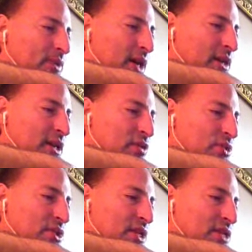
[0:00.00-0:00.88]
And he who
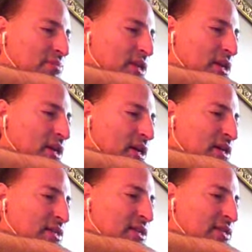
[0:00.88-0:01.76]
sees me
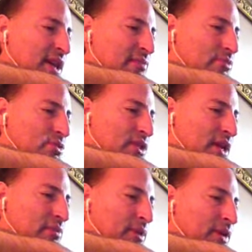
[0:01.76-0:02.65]
sees him who
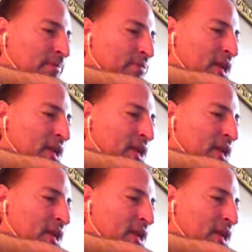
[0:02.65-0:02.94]
sent me.